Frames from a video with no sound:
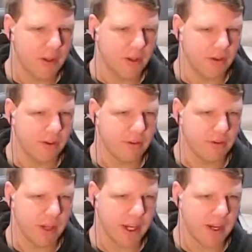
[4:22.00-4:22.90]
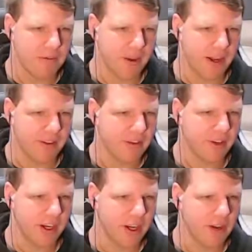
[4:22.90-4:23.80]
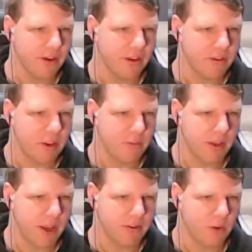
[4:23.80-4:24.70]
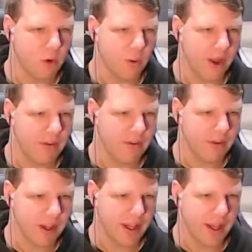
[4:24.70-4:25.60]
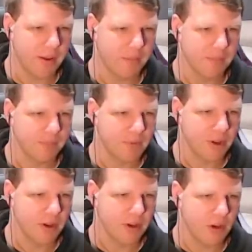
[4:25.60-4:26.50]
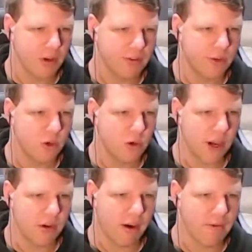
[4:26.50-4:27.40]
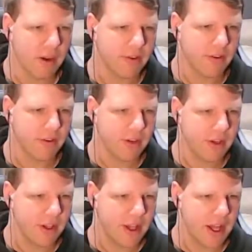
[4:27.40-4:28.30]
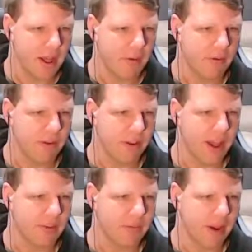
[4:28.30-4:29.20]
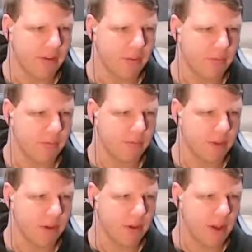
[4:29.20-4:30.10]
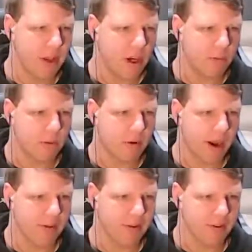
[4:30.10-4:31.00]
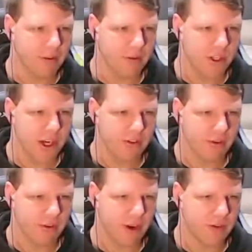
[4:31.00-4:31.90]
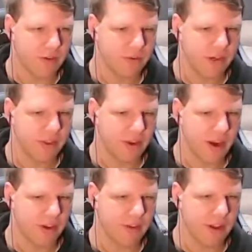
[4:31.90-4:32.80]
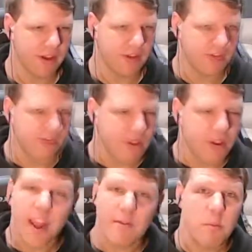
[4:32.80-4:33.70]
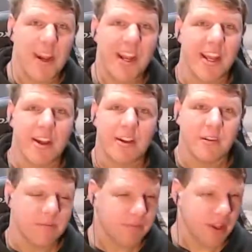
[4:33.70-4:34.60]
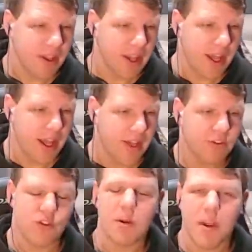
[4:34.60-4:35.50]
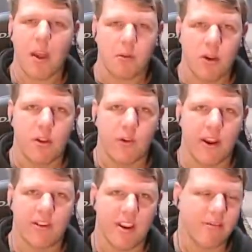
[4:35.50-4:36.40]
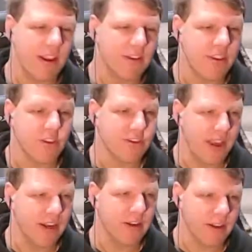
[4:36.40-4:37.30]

it looked bloody fantastic, you know, 60 FPS always. Still great graphics. Obviously they had to make some compromises. Jesus Christ, drifting in the grass there. So the Avermedia ExtremeCap U3 CV710